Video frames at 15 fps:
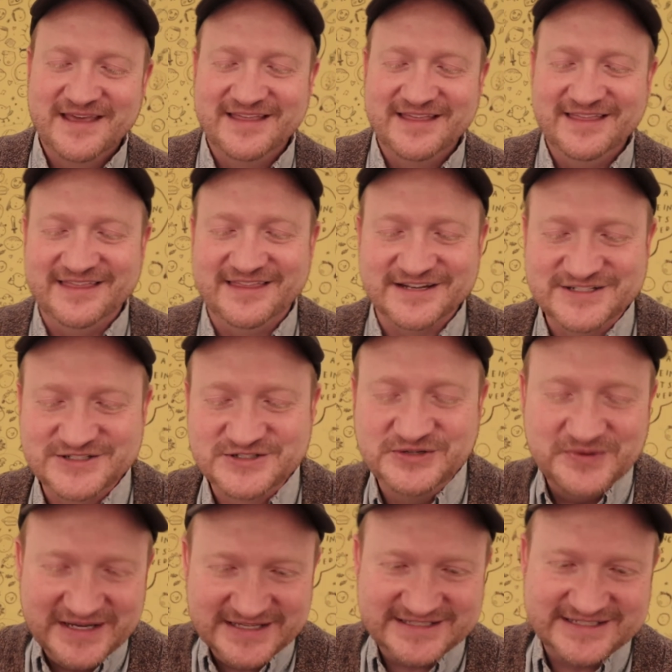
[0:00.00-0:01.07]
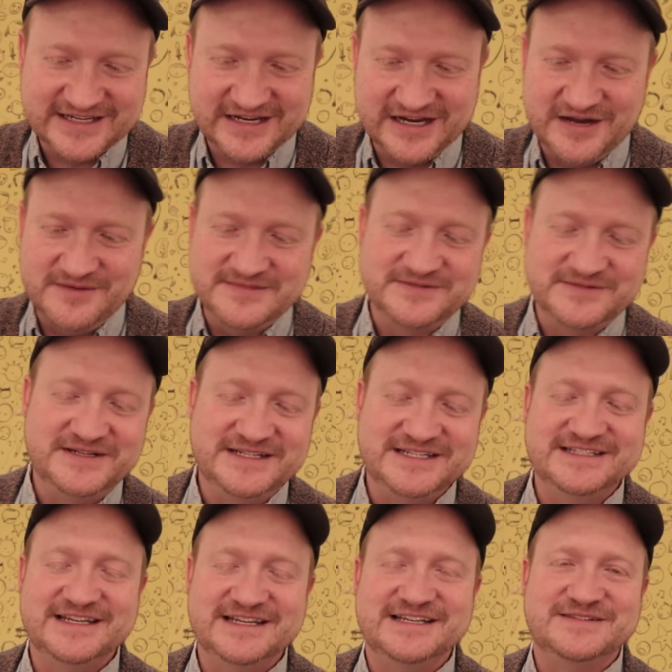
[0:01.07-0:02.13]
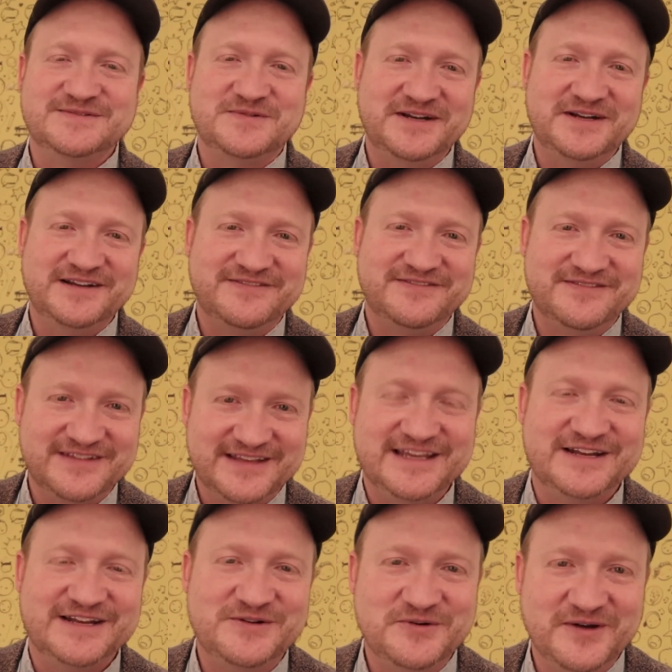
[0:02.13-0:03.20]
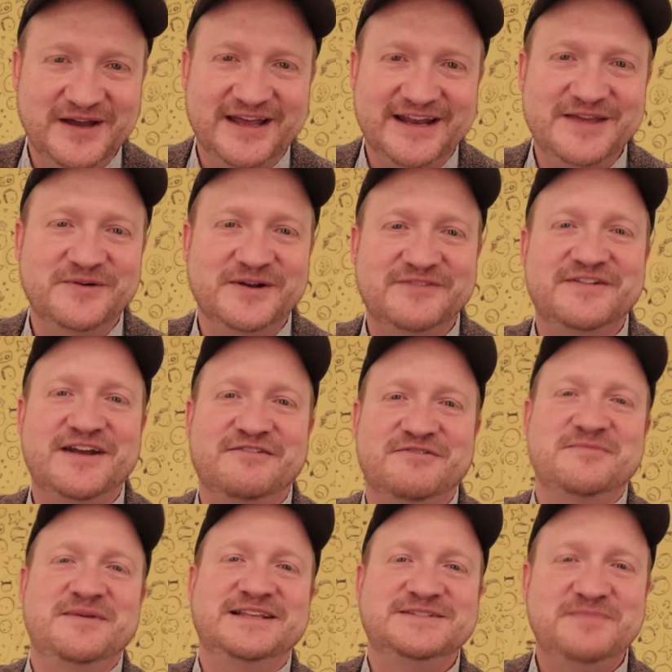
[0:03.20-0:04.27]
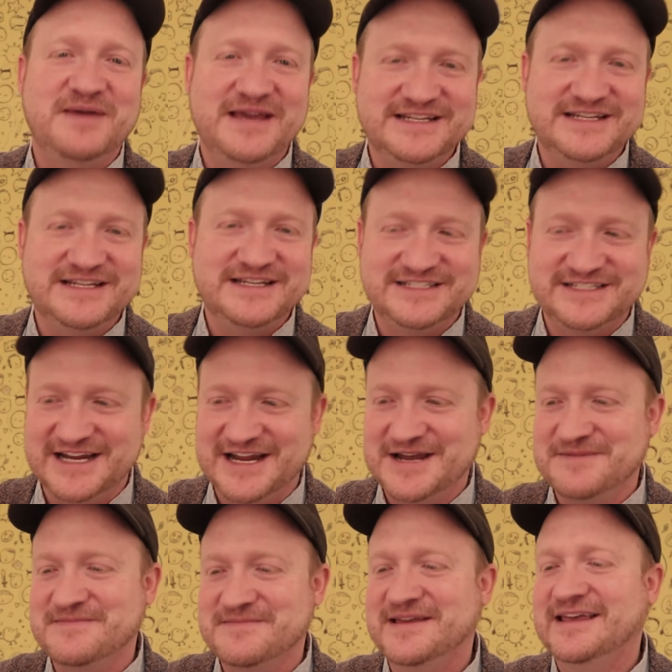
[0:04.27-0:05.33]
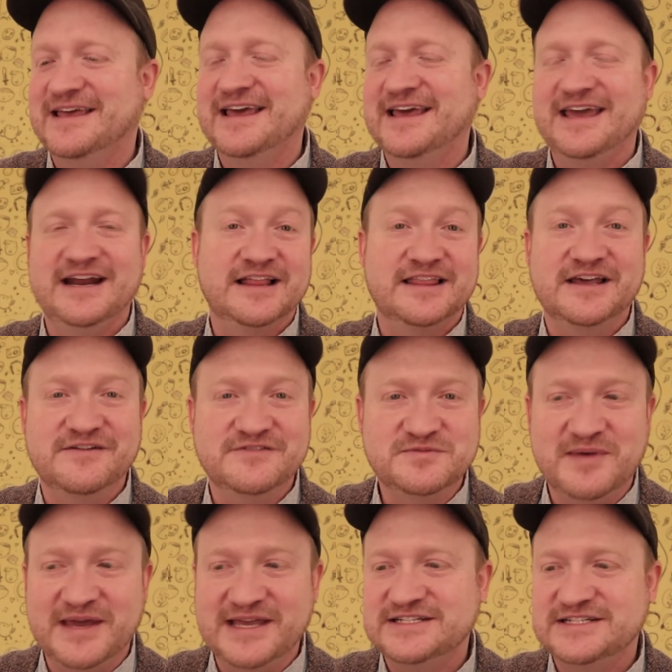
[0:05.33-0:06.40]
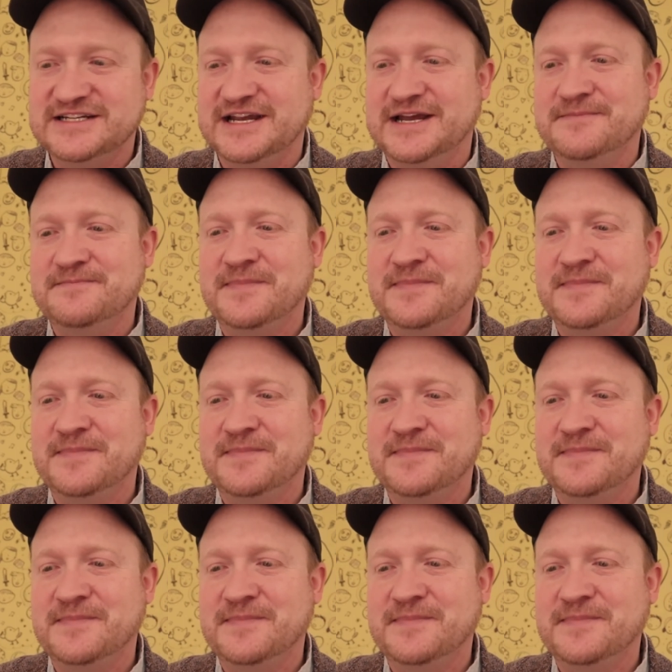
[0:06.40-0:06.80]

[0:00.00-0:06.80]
the twist comes in which it says, what if he had quit? He would have never made Space Jam, and I love Space Jam.